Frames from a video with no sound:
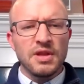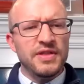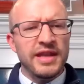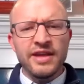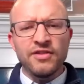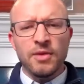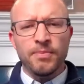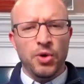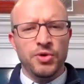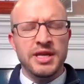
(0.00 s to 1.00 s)
The next
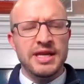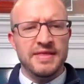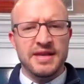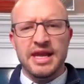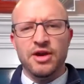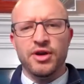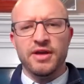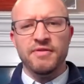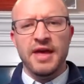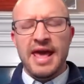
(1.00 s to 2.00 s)
component in the
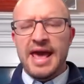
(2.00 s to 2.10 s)
narrative